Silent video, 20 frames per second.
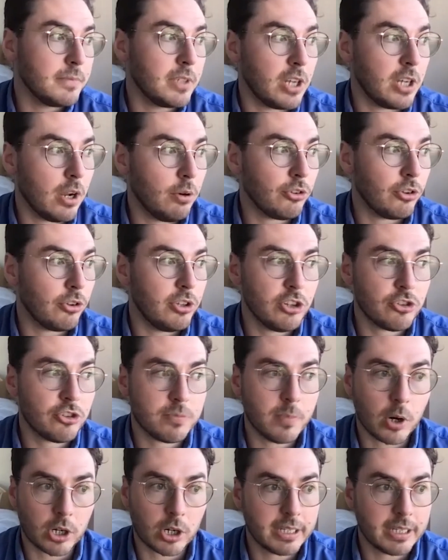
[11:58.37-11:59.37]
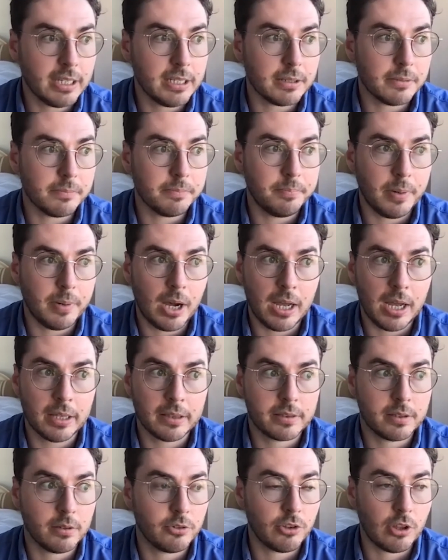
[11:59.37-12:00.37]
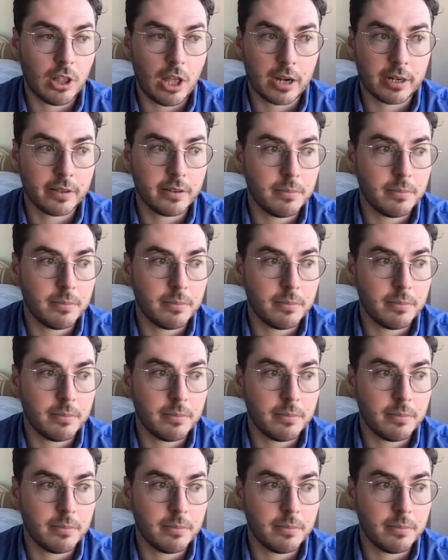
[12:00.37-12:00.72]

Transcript: It was a niche market, but there was a lot